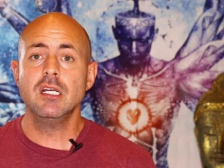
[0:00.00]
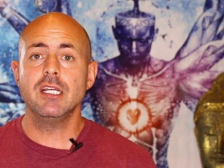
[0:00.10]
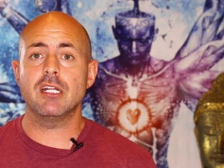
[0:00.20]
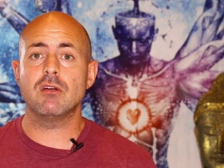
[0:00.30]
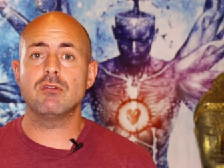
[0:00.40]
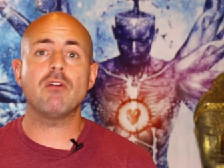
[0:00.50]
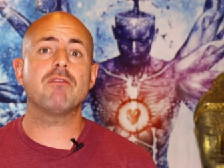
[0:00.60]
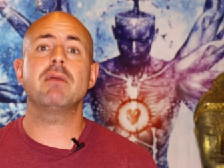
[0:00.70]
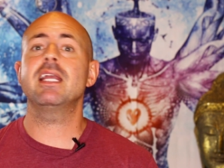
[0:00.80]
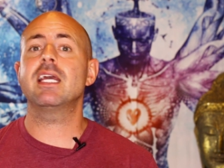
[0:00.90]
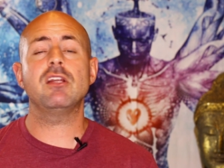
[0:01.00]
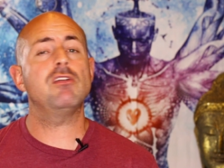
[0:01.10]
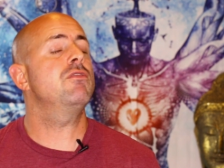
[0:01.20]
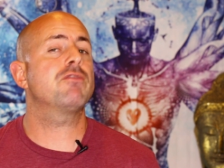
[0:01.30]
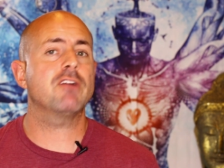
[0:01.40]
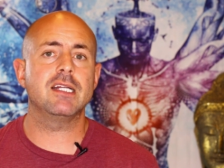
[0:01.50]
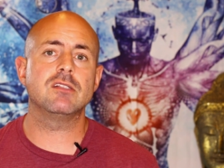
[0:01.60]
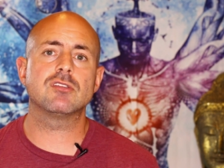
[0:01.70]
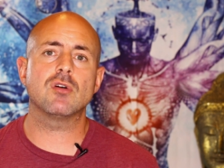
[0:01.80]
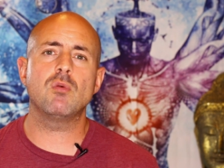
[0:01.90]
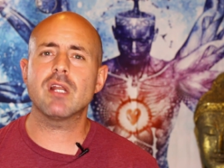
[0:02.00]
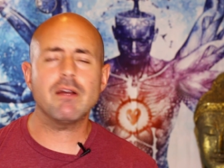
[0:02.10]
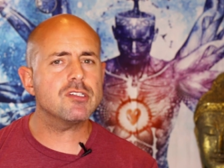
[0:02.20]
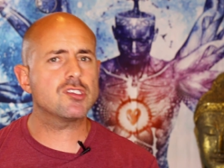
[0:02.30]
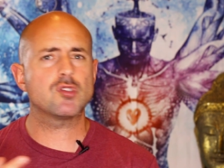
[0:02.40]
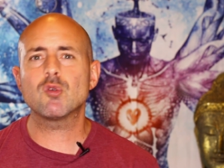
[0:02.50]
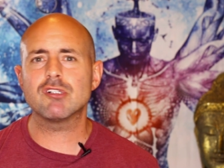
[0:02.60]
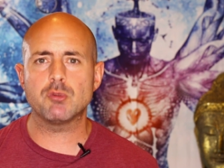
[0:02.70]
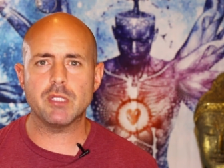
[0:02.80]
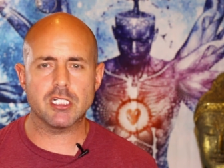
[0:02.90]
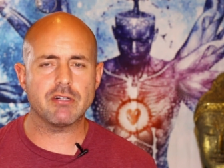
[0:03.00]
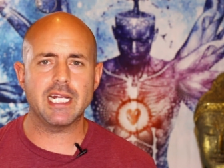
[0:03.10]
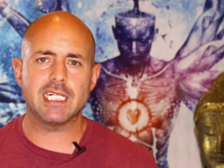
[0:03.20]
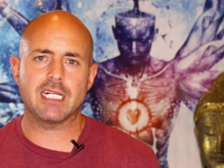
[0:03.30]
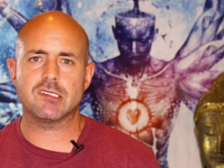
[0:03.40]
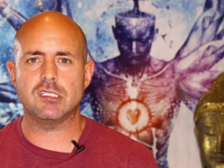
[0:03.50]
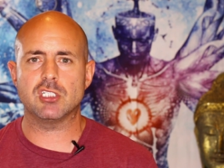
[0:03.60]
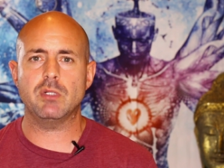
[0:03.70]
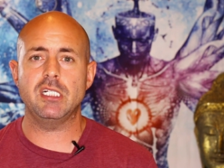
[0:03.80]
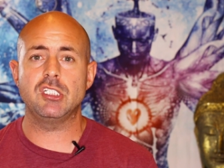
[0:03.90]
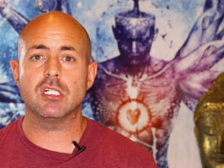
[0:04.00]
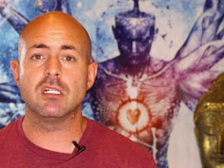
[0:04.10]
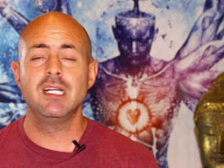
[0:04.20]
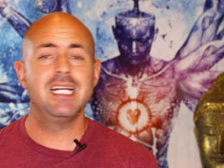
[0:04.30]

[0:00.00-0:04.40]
you know, not make any new friends or whatever stories we create in that situation.